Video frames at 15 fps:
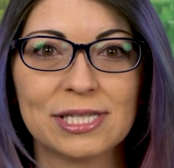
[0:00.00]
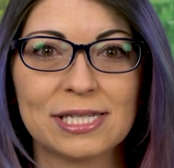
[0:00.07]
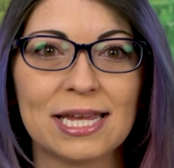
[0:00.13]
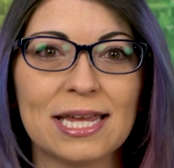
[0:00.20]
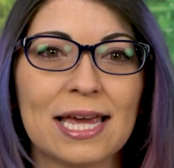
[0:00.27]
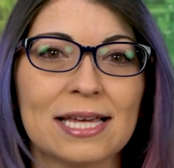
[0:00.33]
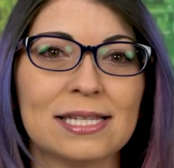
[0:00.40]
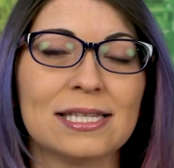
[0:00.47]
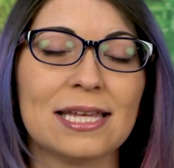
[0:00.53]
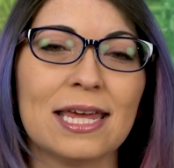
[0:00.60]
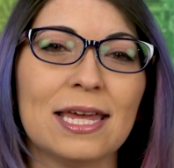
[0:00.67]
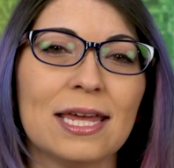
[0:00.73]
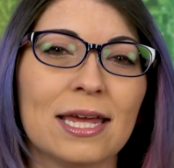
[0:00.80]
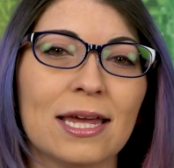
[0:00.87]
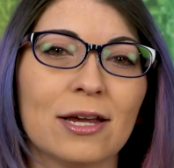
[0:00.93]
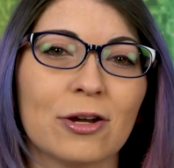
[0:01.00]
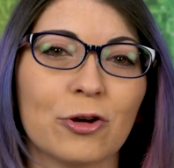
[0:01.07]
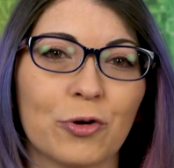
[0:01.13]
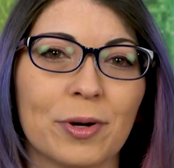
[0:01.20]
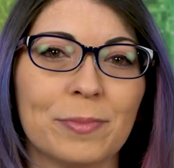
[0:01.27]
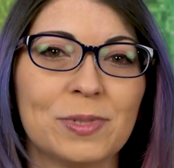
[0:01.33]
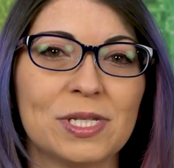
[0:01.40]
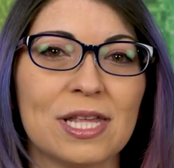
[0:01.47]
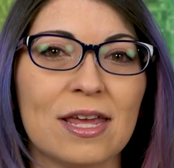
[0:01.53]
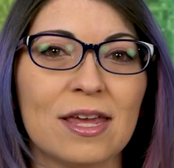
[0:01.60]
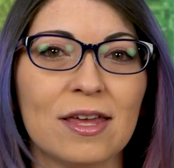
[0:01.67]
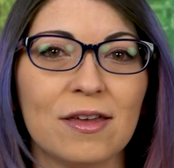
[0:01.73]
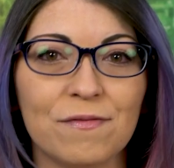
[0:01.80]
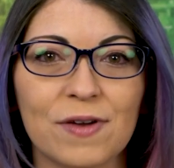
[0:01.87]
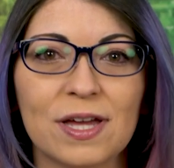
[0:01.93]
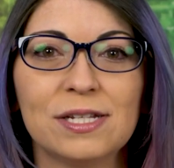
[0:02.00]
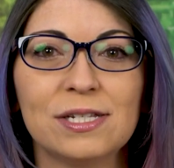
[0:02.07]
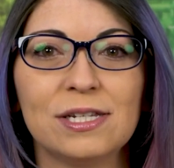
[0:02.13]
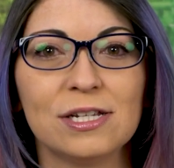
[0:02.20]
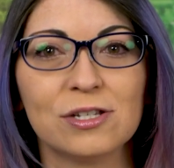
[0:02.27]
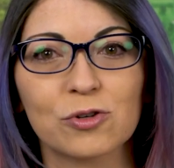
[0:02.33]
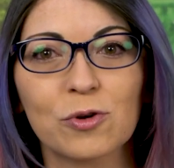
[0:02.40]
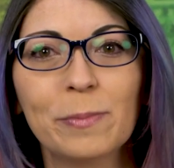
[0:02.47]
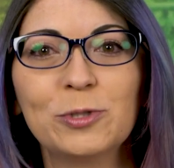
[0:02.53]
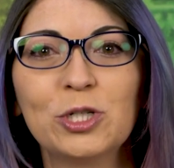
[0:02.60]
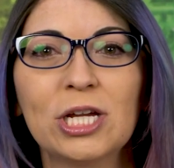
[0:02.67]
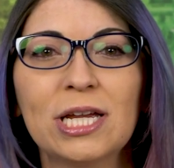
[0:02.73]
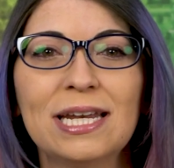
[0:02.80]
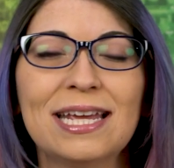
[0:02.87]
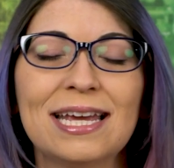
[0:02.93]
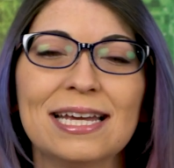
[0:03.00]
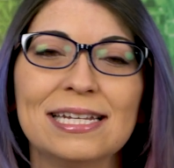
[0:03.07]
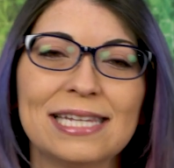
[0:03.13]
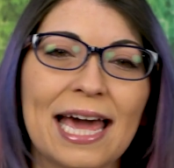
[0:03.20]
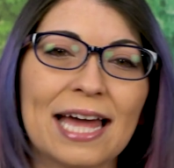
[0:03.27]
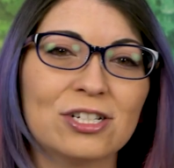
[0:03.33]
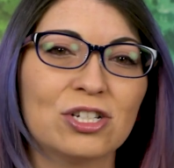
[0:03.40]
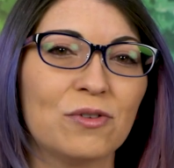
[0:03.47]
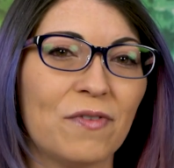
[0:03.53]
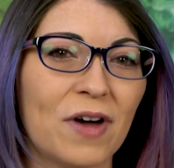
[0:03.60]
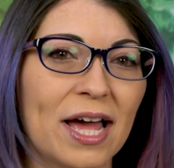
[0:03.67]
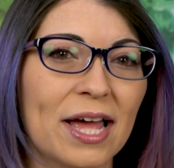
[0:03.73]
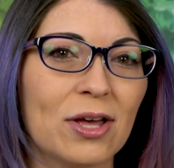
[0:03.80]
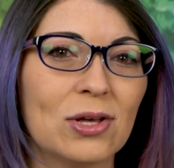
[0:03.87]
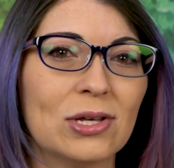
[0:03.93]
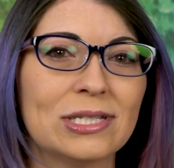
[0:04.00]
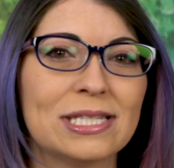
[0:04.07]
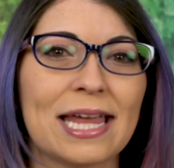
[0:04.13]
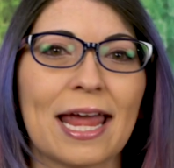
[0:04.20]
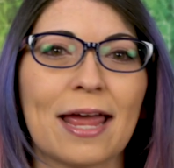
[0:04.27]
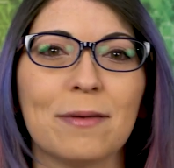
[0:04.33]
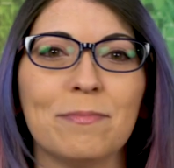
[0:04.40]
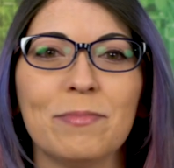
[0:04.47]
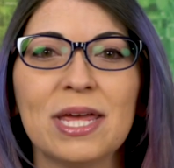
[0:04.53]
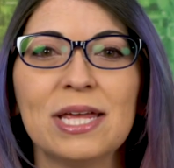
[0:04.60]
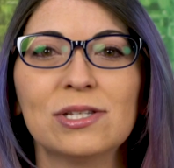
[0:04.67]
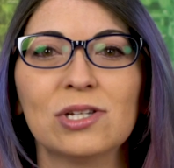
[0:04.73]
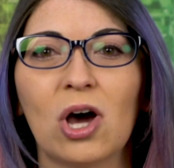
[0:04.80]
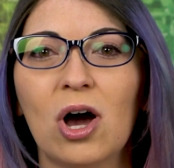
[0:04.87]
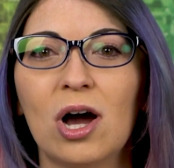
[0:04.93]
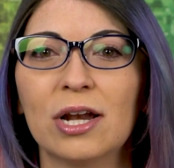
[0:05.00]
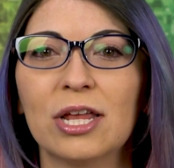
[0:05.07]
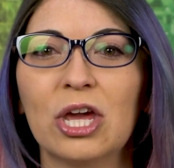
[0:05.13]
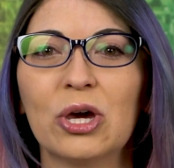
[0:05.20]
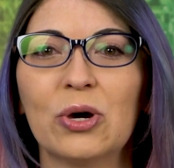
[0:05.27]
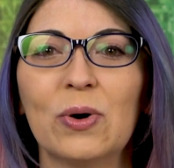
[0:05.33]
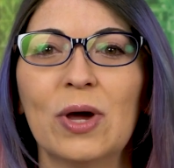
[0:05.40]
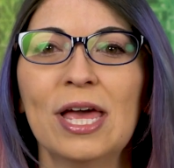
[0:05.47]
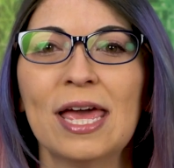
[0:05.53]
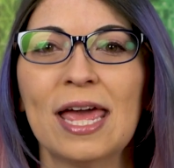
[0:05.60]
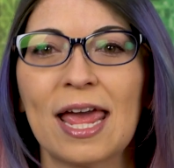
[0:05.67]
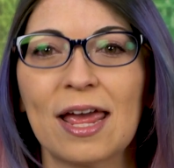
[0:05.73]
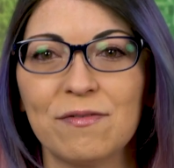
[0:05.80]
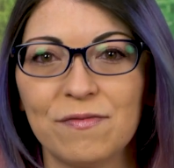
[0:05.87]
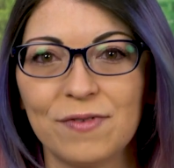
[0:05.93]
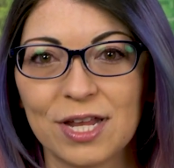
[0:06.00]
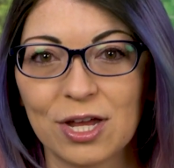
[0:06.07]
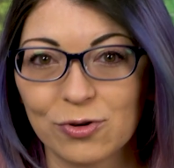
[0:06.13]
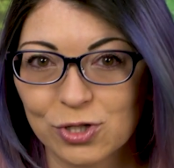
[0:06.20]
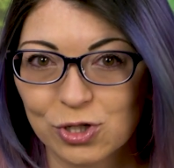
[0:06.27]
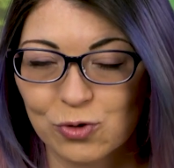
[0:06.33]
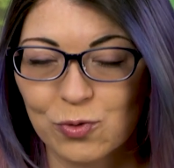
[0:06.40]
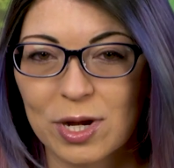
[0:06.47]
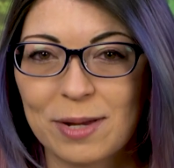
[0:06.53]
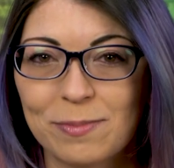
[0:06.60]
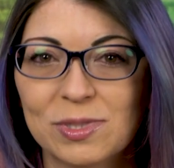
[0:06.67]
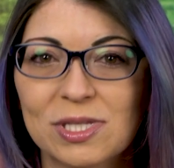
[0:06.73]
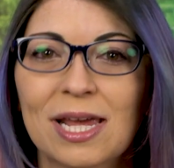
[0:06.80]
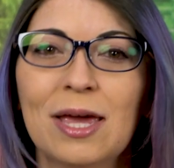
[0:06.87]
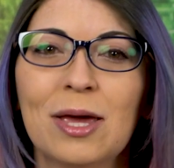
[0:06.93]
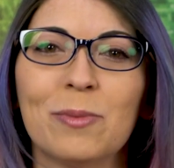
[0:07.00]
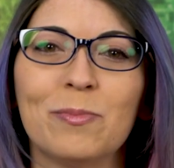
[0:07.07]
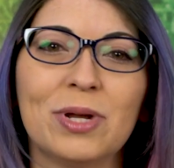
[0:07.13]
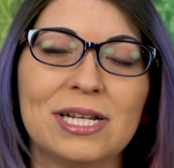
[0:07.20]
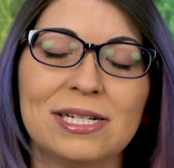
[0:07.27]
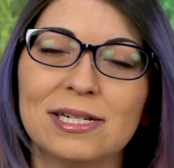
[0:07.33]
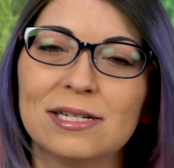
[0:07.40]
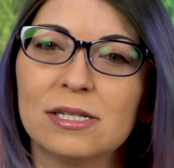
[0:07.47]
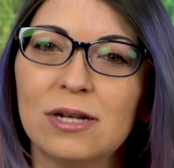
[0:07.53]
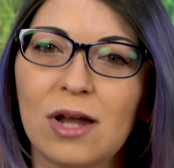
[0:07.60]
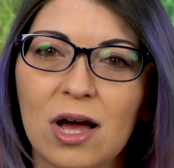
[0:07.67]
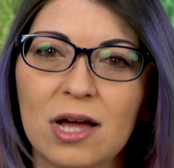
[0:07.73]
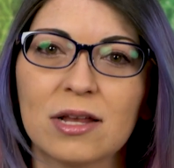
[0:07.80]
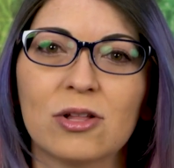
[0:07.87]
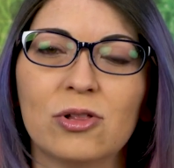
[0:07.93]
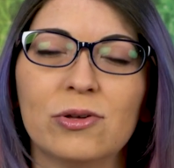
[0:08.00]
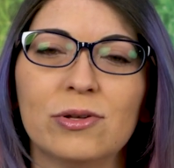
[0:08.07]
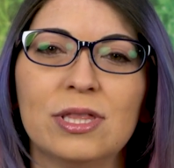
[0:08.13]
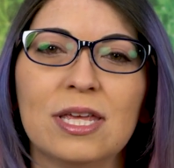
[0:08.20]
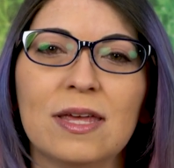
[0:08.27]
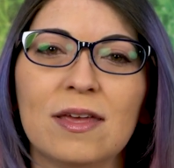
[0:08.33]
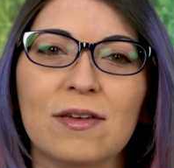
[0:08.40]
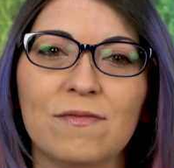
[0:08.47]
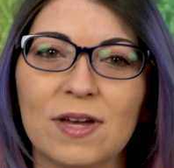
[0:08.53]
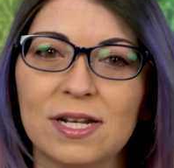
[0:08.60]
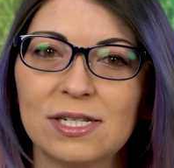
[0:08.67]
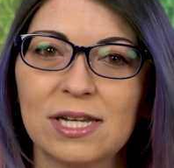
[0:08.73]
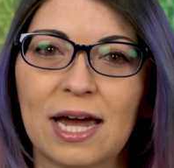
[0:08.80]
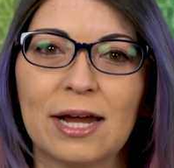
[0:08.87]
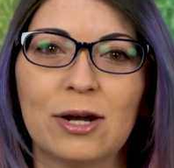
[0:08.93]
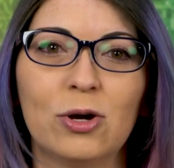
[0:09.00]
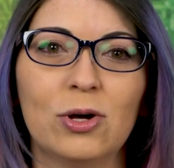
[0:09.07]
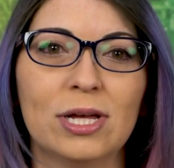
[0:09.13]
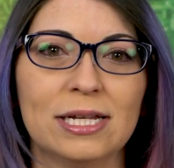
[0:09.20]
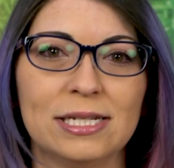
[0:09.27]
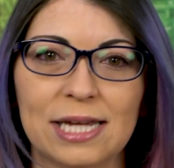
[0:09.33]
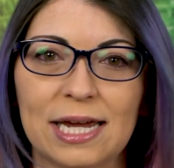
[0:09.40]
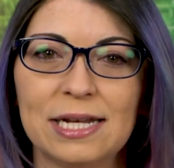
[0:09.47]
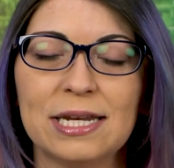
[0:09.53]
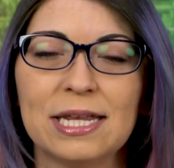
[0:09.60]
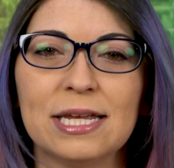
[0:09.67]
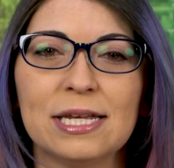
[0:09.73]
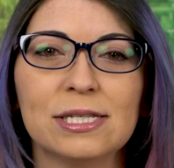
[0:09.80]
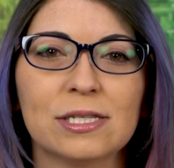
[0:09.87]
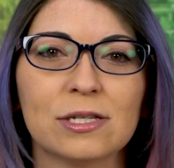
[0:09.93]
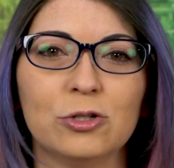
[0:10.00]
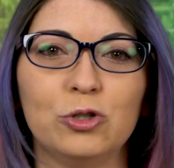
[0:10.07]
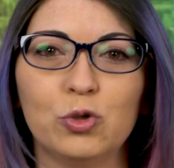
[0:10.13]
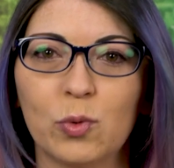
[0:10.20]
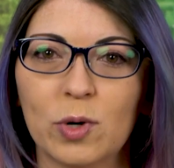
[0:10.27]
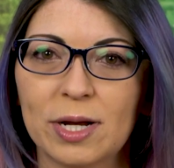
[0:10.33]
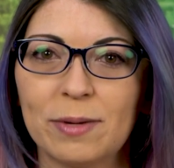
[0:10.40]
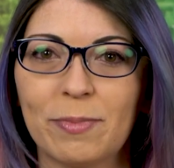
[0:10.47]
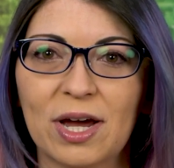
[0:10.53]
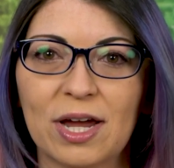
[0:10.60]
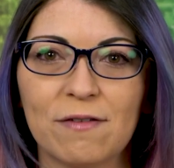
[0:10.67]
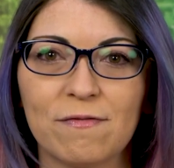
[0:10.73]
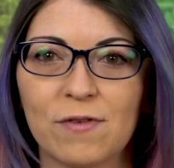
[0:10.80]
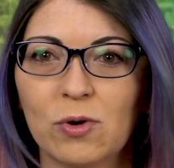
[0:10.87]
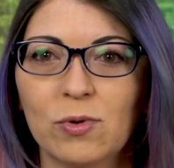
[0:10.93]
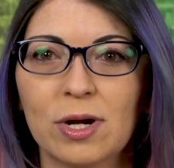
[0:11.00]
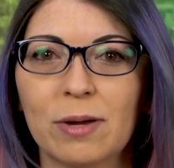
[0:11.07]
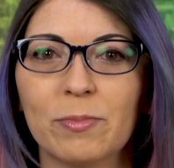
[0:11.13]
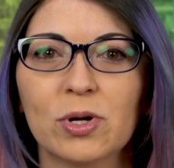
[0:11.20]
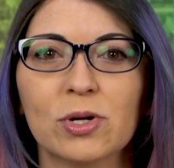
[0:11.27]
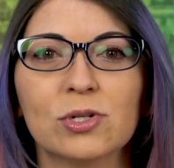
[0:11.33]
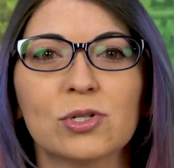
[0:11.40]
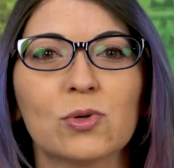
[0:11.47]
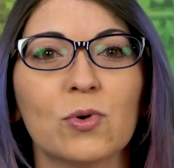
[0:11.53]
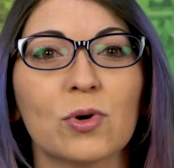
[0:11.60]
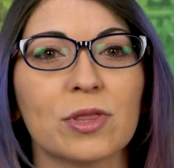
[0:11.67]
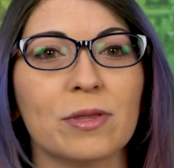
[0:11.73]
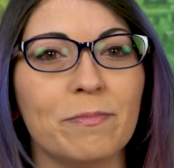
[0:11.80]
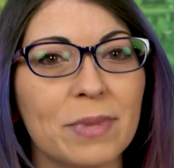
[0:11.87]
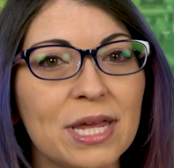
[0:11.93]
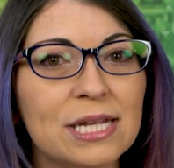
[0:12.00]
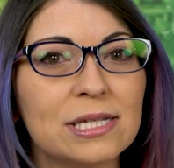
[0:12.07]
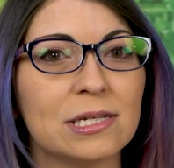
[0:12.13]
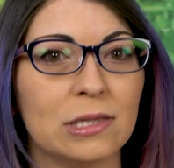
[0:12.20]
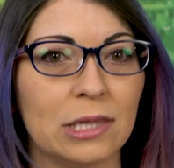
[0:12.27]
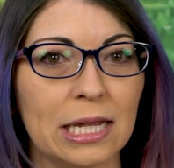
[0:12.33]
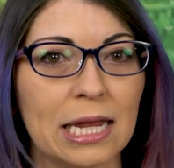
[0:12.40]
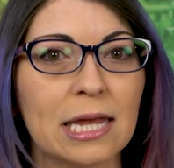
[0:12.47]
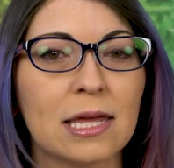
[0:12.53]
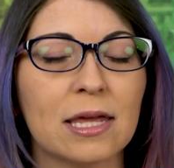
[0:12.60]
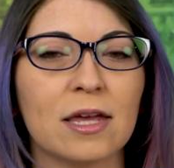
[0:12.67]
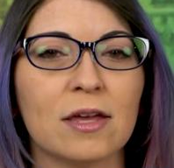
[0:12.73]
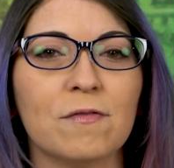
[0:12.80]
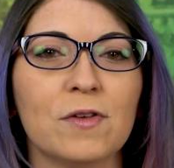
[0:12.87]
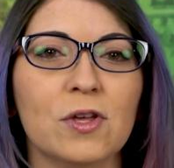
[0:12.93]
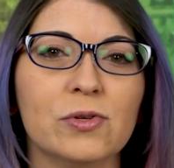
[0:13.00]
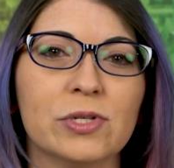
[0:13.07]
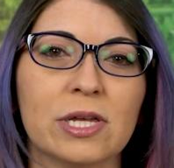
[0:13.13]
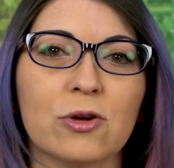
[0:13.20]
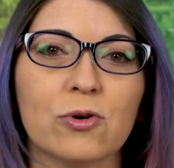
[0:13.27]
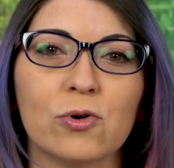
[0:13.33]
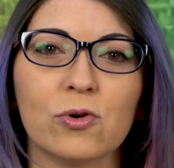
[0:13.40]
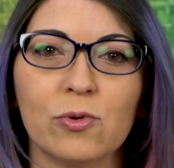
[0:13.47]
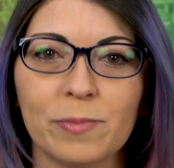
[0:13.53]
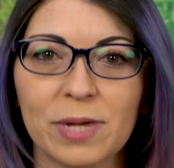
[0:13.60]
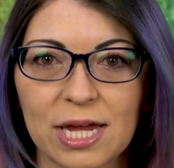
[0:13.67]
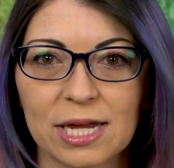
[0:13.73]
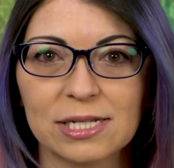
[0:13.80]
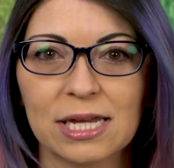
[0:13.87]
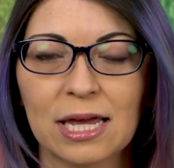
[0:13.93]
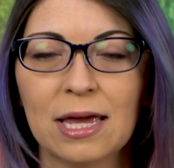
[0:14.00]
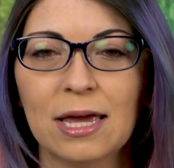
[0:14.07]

CSE encrypts the event description, attached files, and meet audio and video streams, but it does not include the event title, attendees, join by phone numbers, or the meet link if using Google Meet.